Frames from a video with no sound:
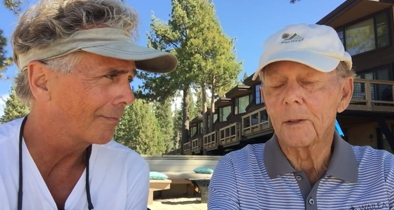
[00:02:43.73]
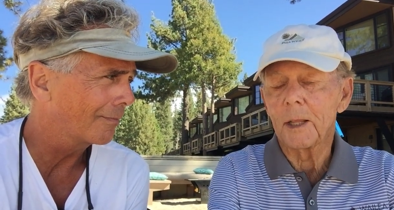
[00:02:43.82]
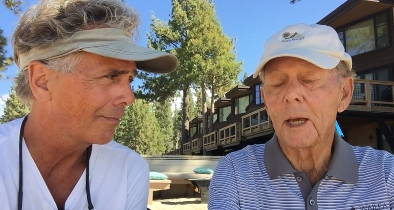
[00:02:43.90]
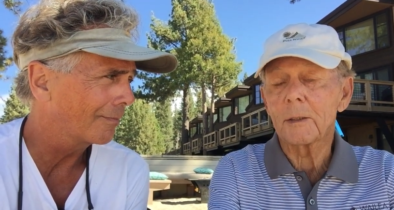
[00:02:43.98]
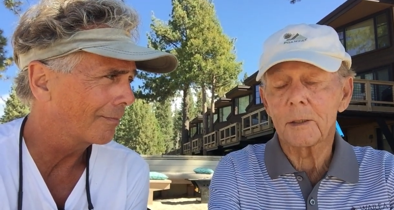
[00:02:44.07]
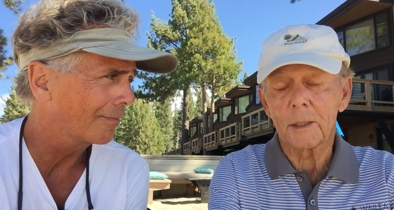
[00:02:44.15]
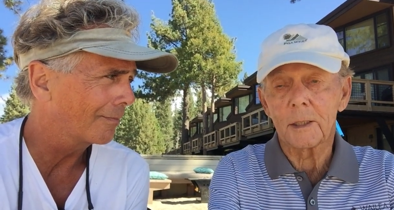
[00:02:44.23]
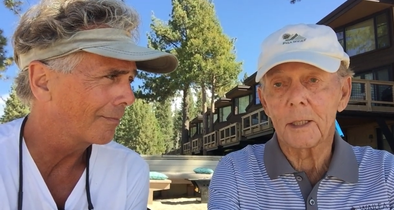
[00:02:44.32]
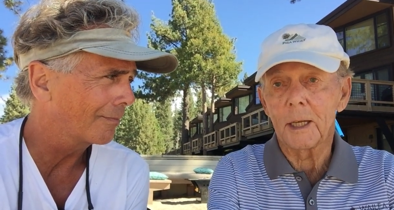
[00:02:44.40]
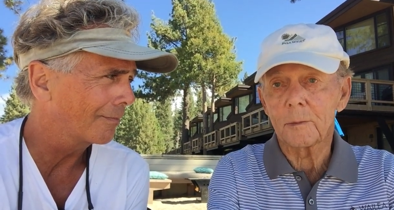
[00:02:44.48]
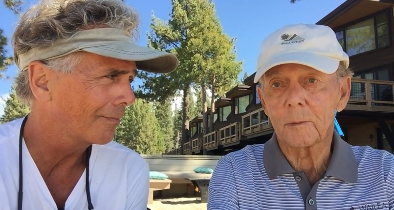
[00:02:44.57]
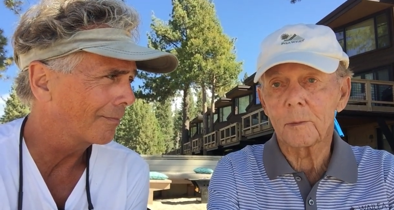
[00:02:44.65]
Speaker 1: that,
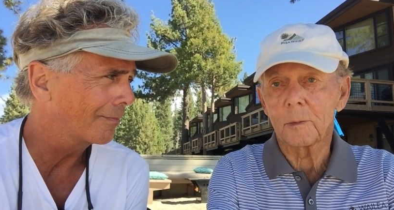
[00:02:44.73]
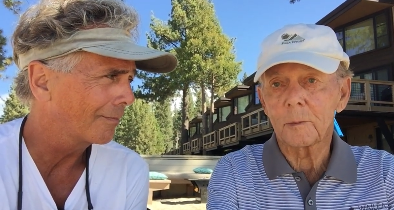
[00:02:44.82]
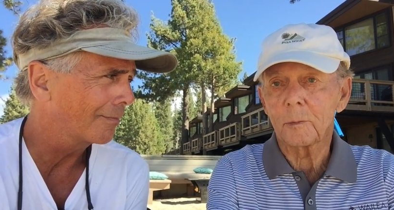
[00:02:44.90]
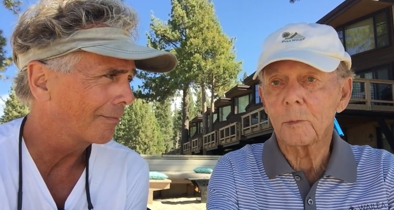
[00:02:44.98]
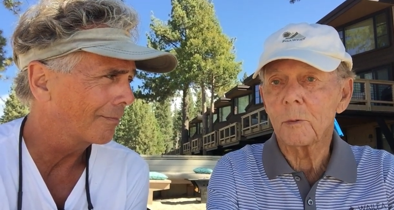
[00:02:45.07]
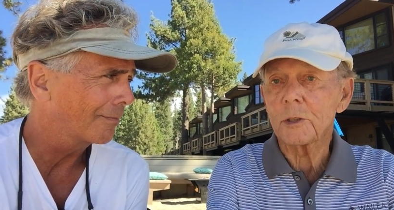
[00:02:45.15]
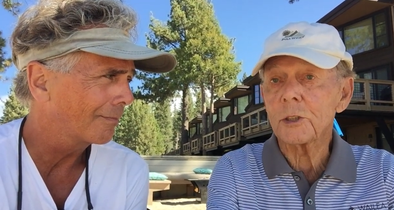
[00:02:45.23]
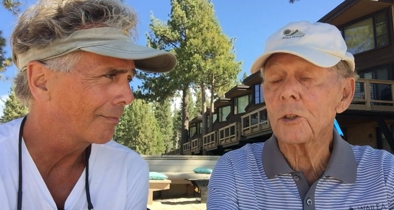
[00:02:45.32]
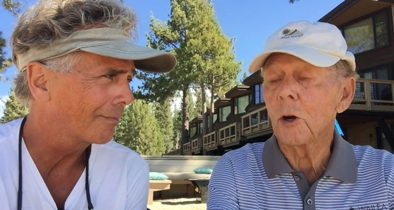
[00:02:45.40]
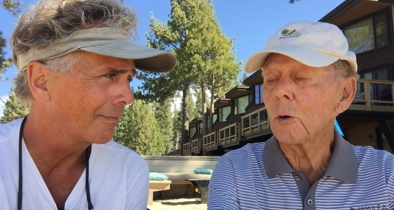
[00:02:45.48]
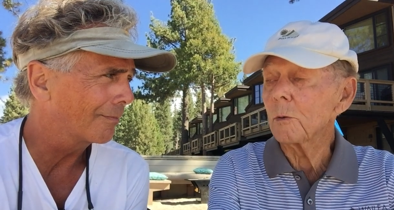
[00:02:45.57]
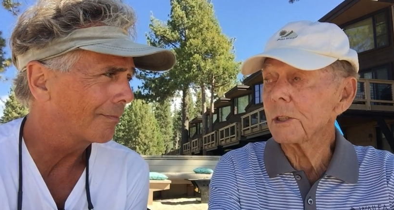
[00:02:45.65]
that
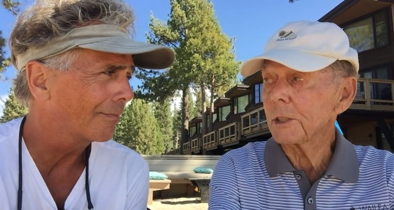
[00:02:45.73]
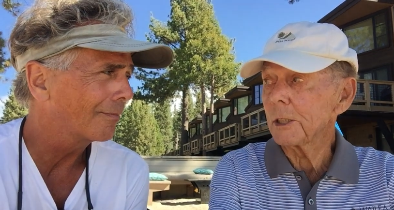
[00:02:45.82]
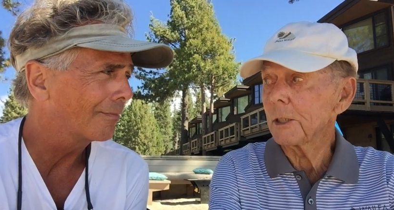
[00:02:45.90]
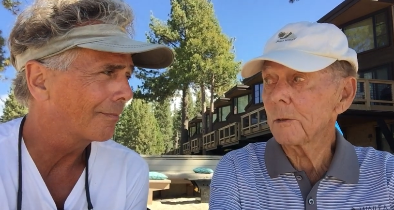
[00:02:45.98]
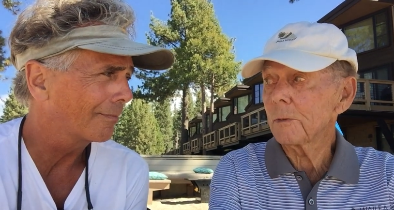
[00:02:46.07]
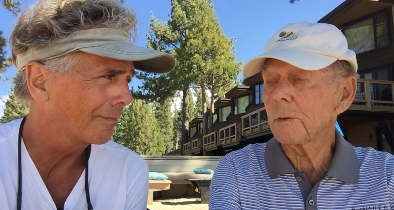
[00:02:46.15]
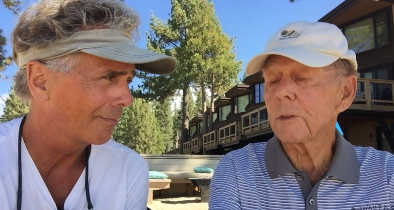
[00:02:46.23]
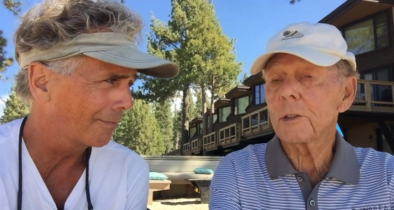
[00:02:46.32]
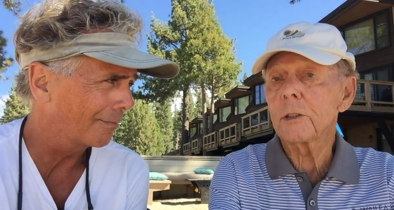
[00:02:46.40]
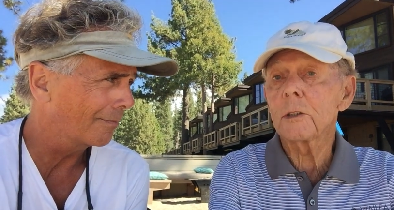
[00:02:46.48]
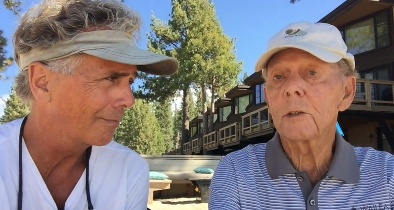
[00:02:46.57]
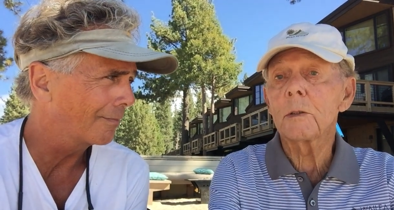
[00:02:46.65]
wasn't always there for
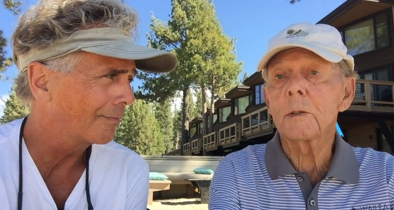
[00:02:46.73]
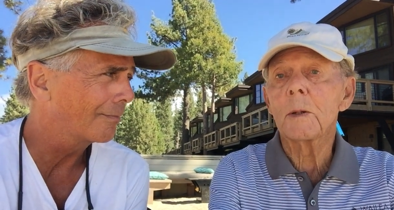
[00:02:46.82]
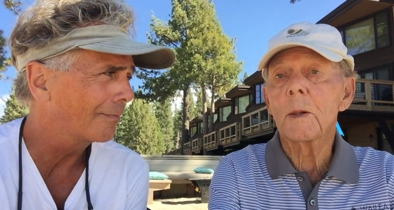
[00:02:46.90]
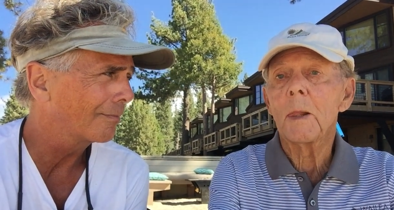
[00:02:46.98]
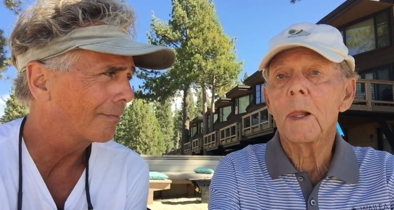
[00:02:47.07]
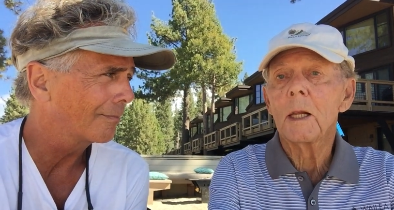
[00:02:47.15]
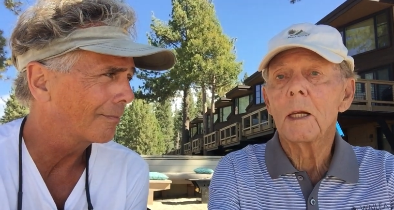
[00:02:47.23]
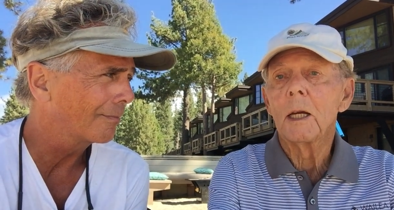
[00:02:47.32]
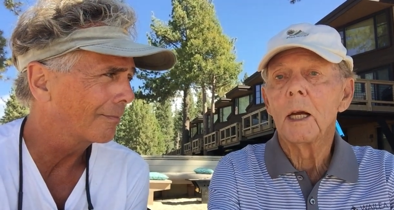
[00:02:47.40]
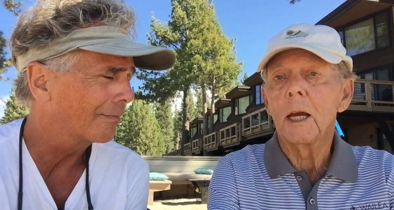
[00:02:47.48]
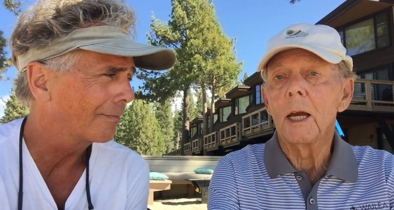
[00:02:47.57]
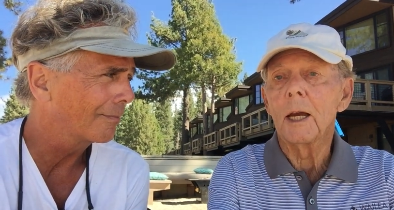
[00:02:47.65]
you,
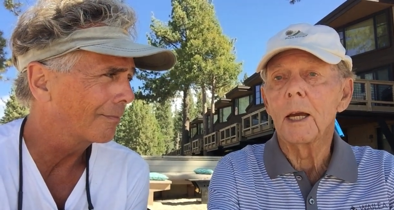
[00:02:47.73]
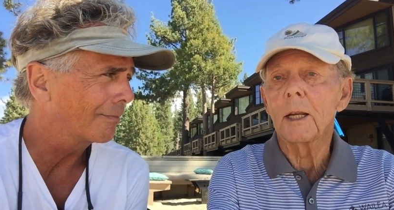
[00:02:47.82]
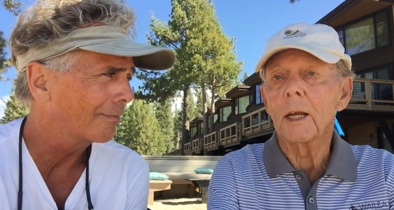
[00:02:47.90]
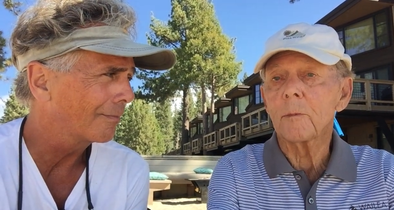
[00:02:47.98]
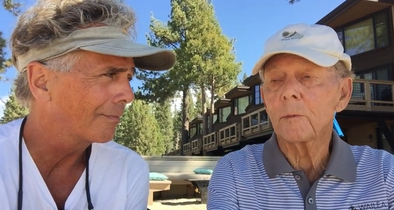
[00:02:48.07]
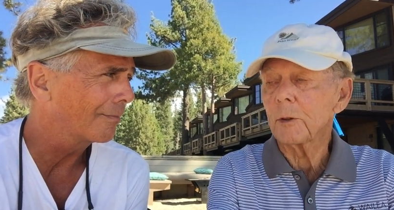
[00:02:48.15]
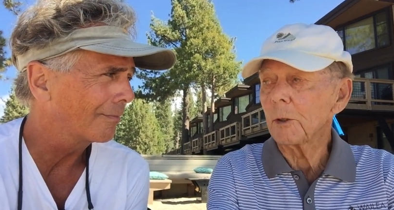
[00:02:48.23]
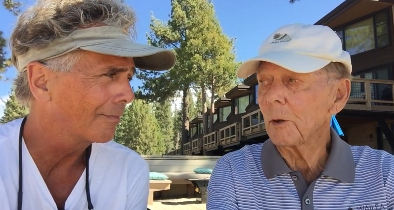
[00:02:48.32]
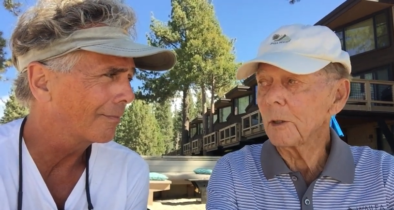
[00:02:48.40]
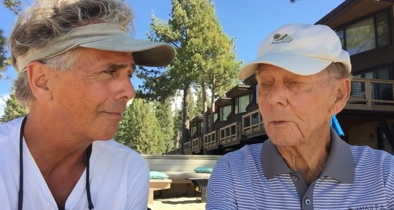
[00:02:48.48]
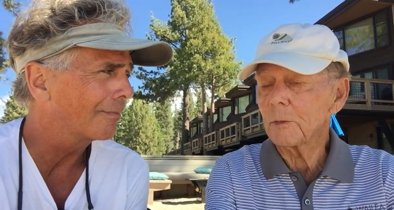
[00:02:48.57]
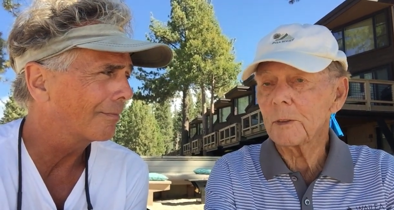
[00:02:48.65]
and I'm
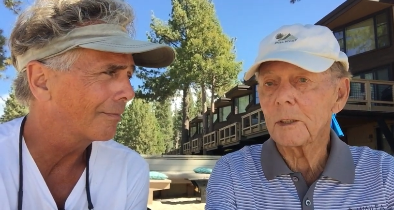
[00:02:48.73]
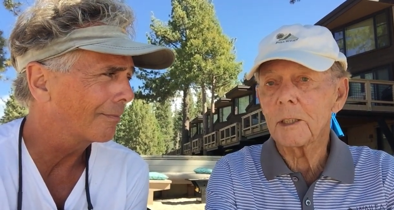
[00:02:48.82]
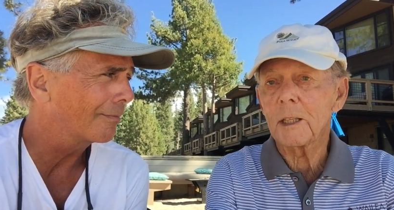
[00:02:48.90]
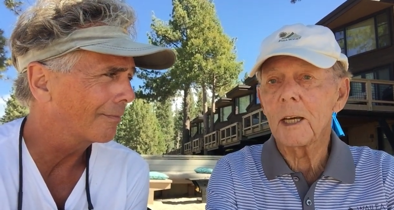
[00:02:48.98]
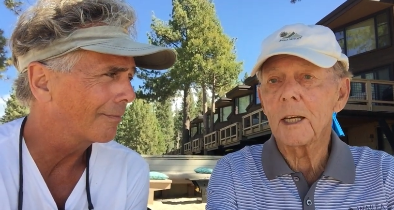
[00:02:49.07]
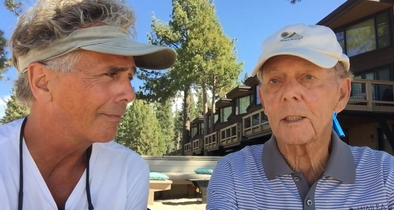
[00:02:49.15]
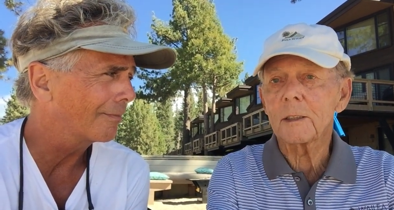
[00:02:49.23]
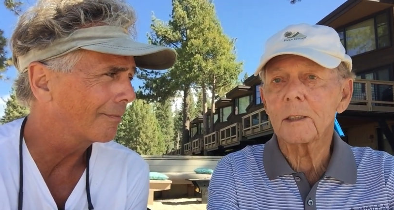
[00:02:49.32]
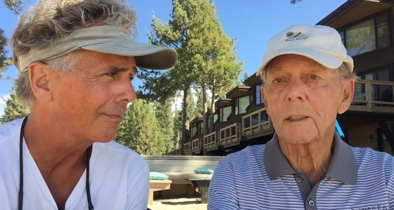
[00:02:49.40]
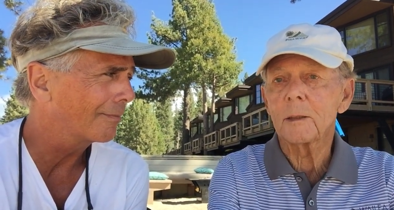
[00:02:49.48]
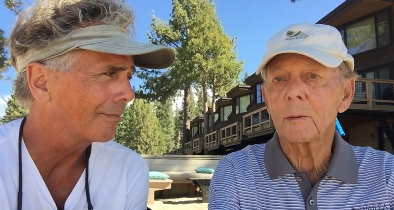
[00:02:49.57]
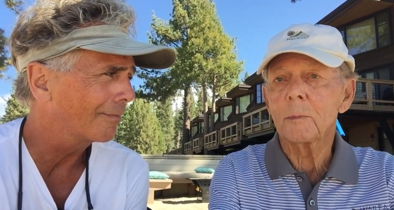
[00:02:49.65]
regretful of that,
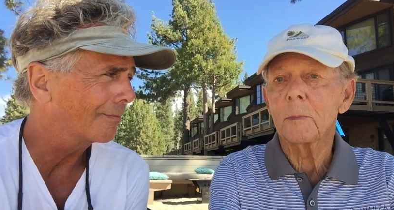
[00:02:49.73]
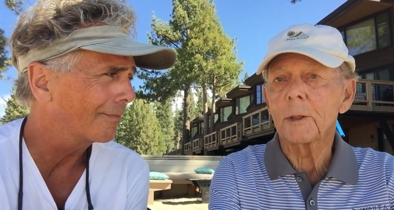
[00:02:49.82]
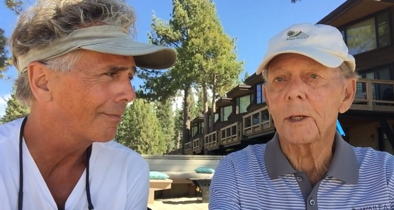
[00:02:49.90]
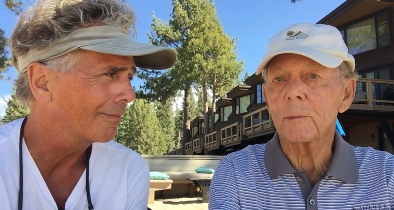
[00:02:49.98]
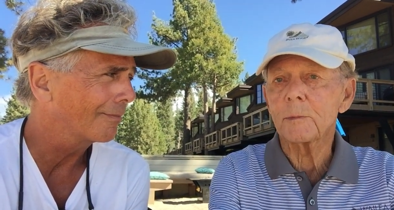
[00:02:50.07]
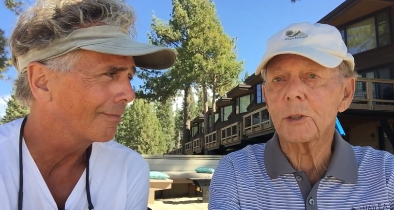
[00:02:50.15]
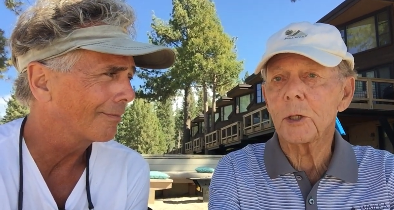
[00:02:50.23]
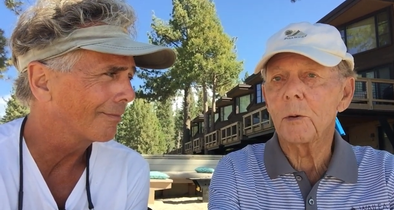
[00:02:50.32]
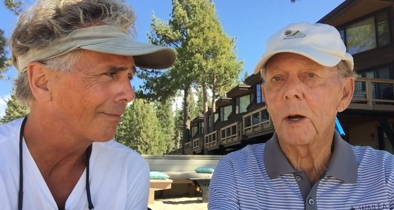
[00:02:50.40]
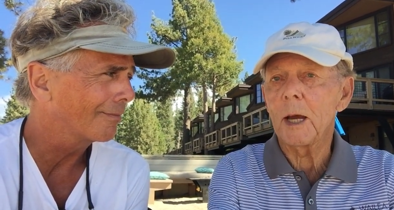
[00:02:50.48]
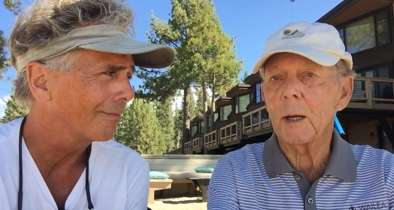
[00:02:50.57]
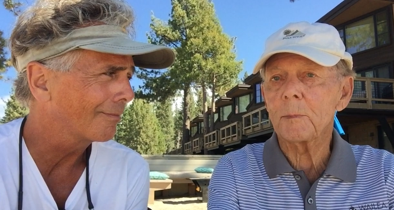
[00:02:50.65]
but I'm
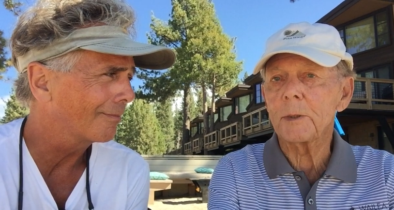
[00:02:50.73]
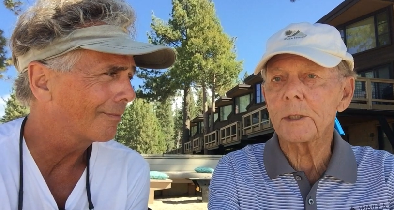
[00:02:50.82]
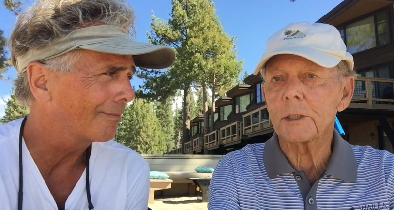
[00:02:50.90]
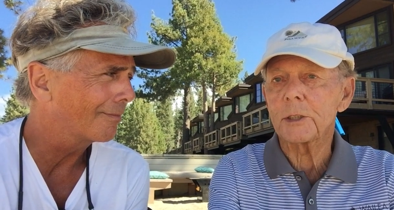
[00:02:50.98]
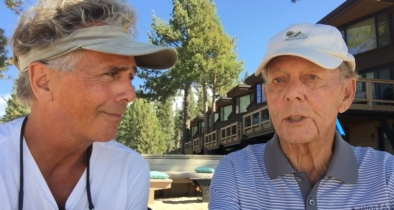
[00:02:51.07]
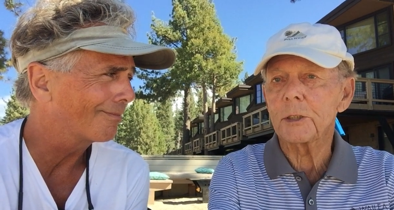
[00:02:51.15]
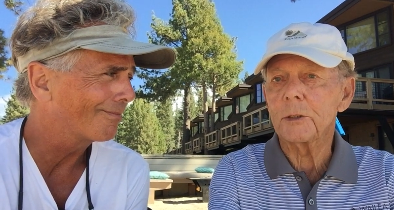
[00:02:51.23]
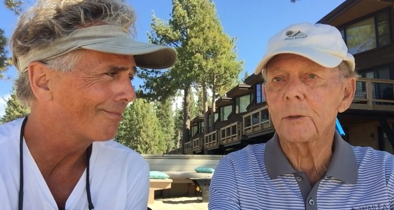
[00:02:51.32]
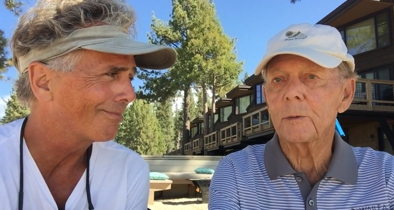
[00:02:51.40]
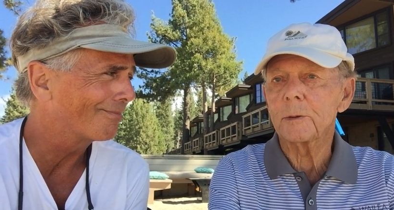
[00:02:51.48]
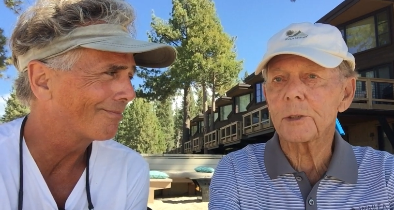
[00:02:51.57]
so happy to see you